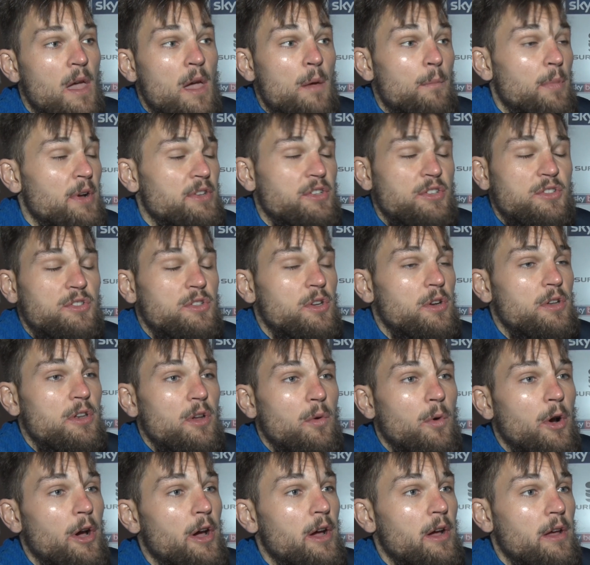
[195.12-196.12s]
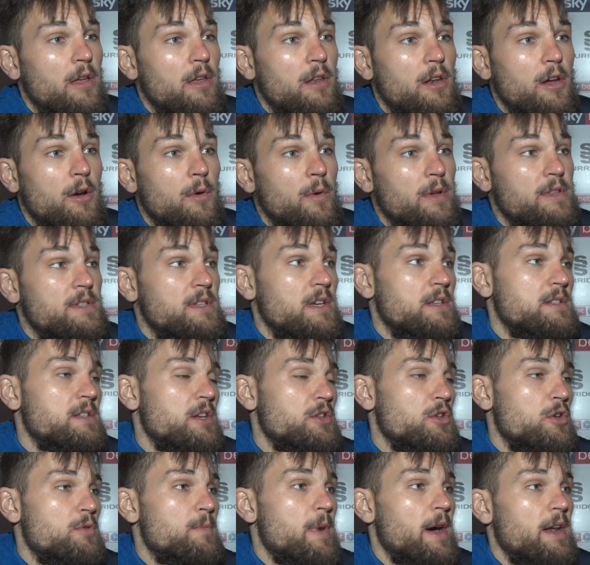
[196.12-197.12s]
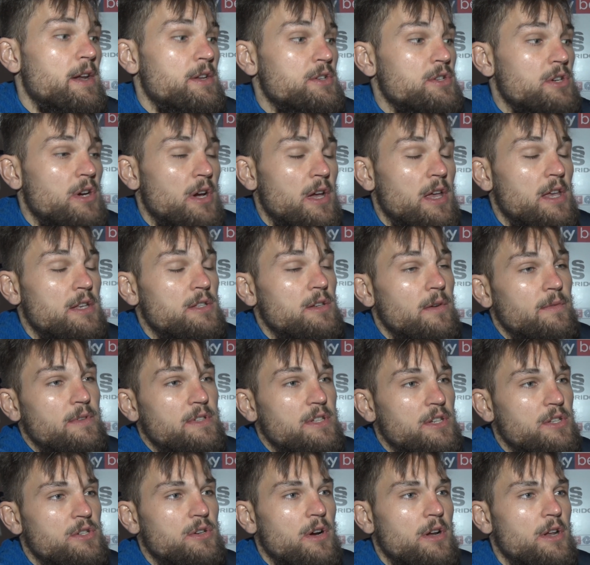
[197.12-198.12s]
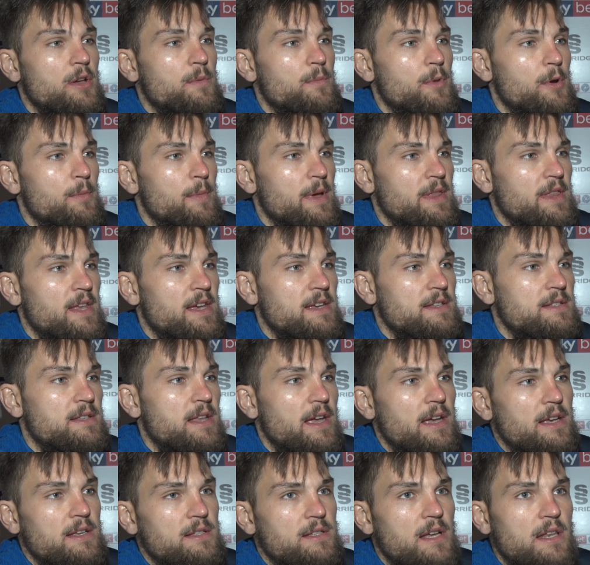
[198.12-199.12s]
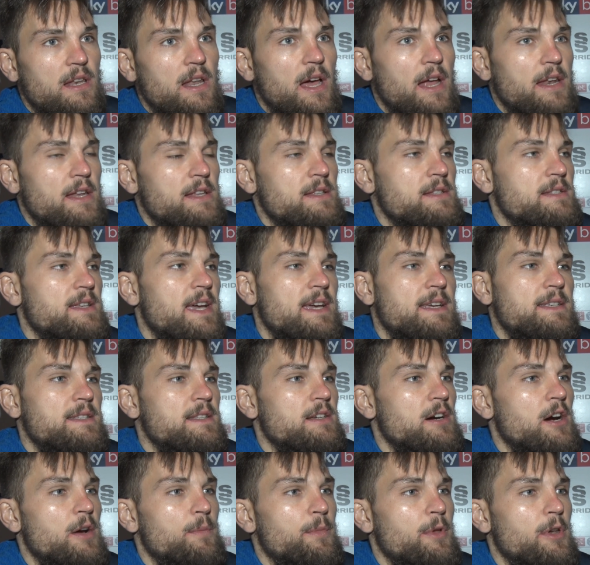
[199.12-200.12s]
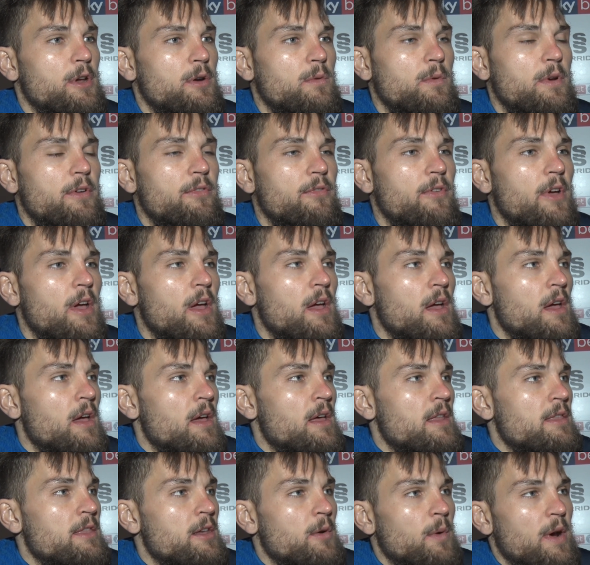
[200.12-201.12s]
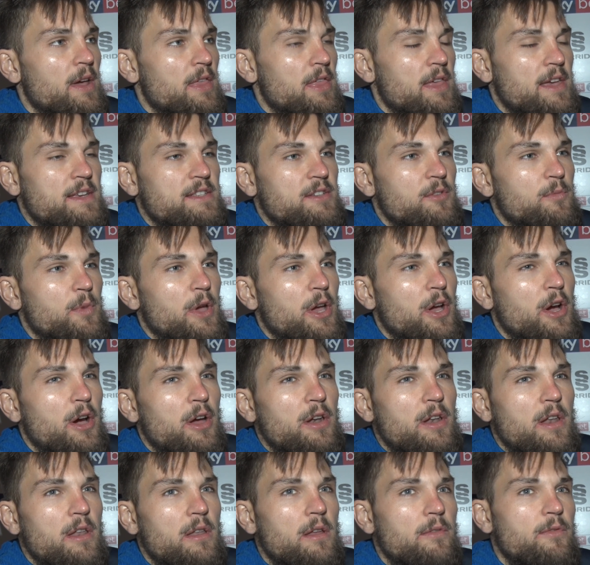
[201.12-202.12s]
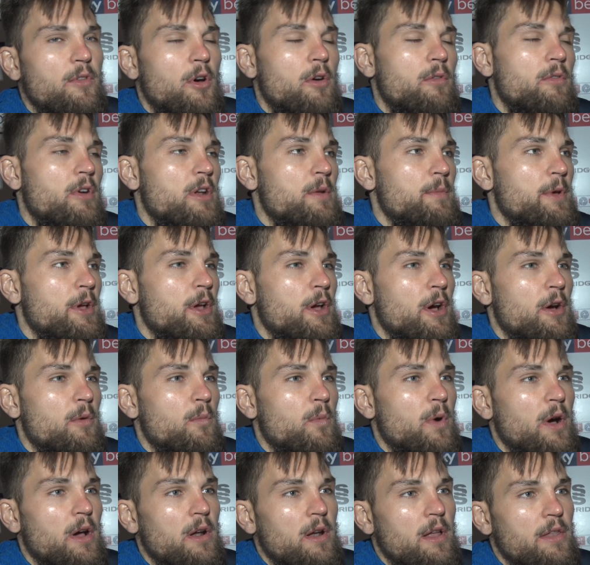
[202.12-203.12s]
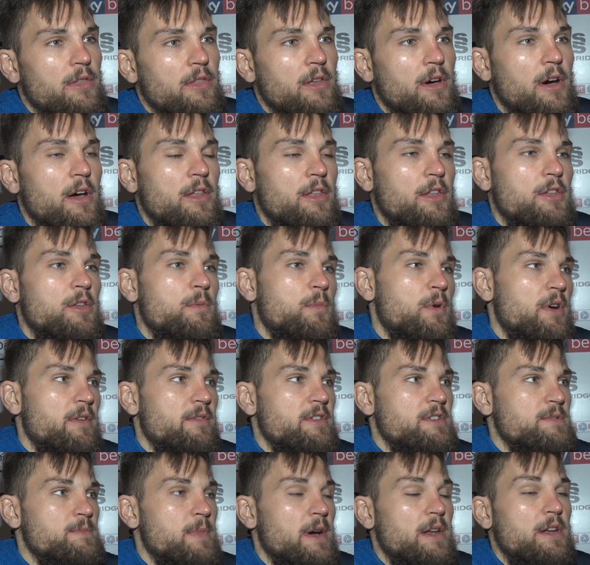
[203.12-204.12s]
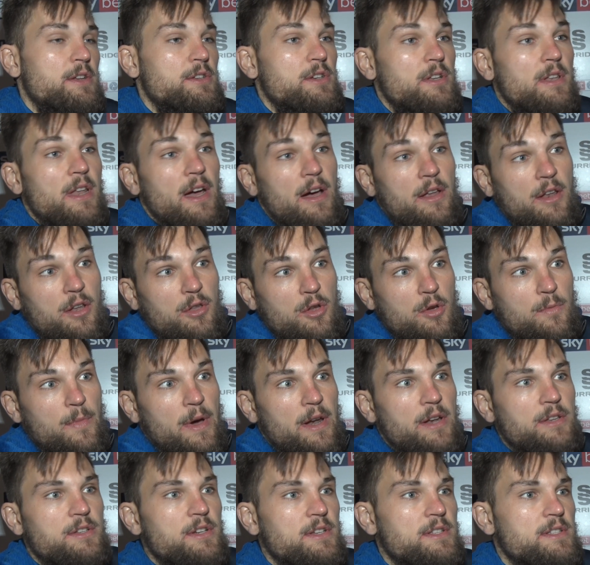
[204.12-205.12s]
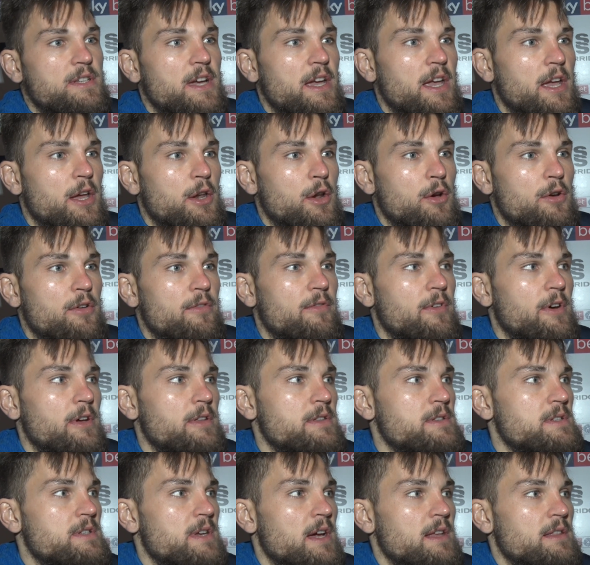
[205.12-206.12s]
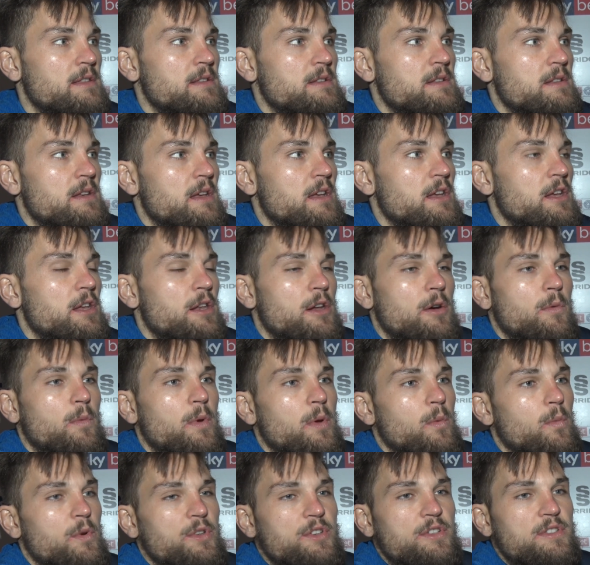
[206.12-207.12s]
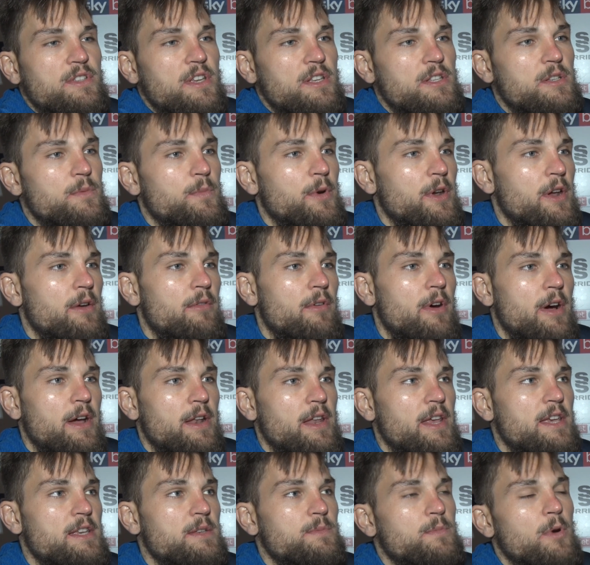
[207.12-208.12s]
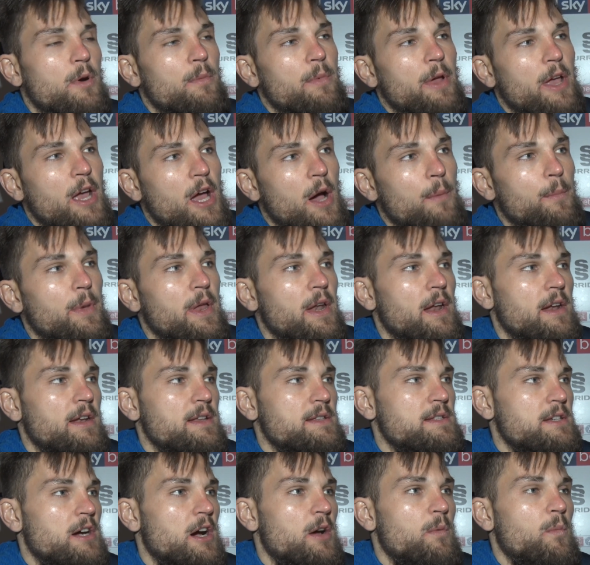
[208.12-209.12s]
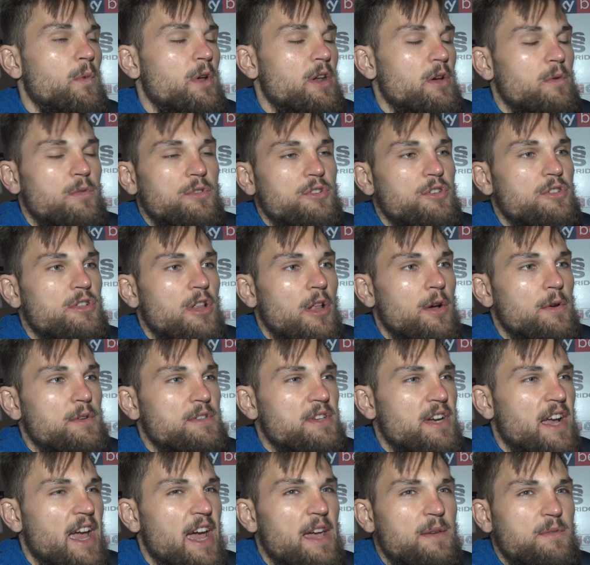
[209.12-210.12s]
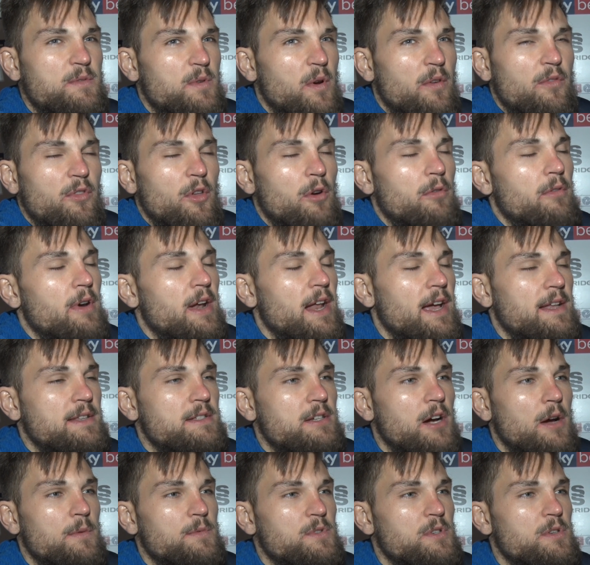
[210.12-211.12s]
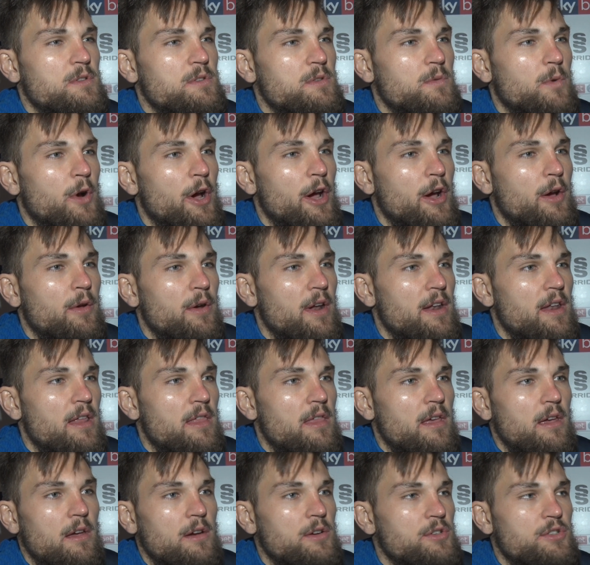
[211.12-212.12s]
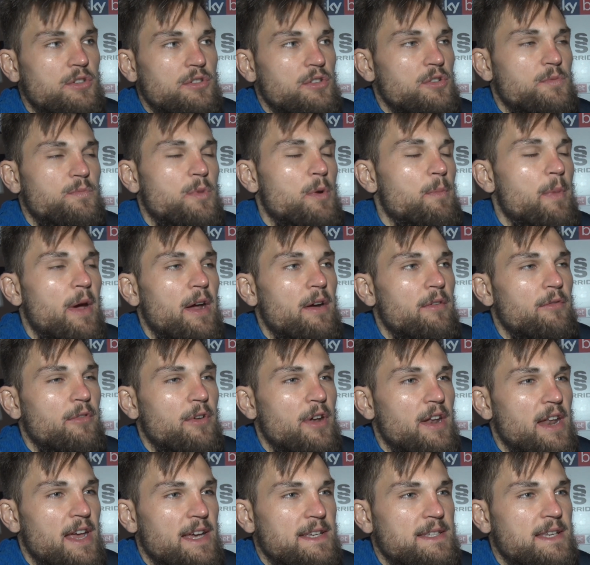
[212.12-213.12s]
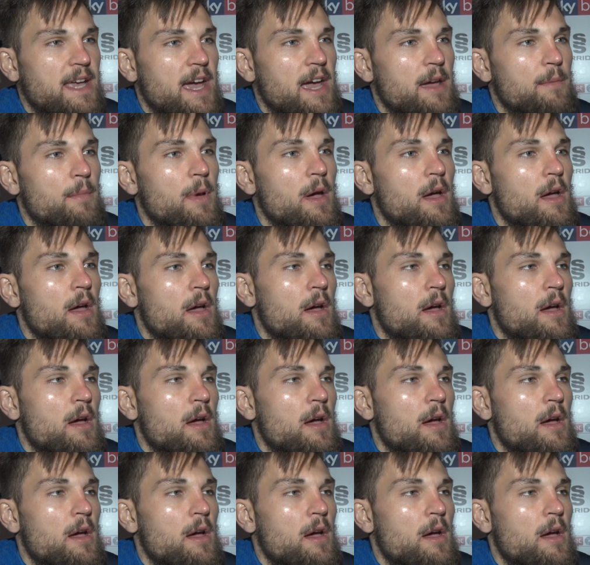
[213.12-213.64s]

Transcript: By just doing the work. It's a new manager. He's obviously trying to implement his things, and it takes time. With the way things have been going, they've not really been going well under the previous manager. Now the new manager's taken over, and we just need to put it right. He's probably come in at a time where there was just loads of games where we've not really had time to work on anything, because you're just preparing for the next game.